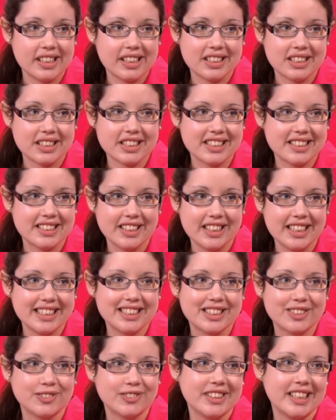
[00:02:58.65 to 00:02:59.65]
just the
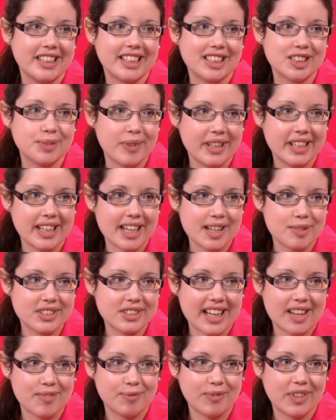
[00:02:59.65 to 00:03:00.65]
little things, being able
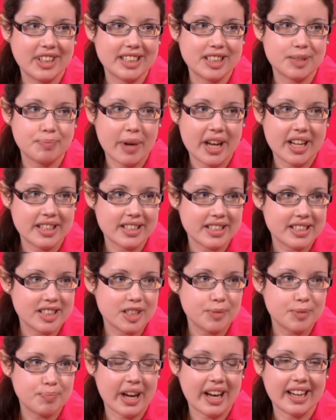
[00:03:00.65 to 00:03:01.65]
to have my
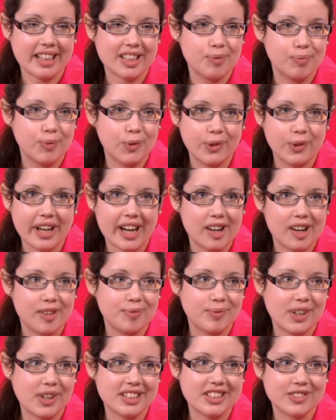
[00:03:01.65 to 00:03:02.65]
independence back and walk out
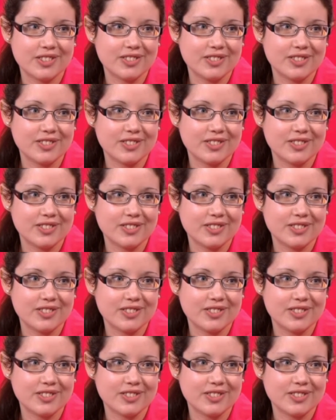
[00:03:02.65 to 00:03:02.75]
of my door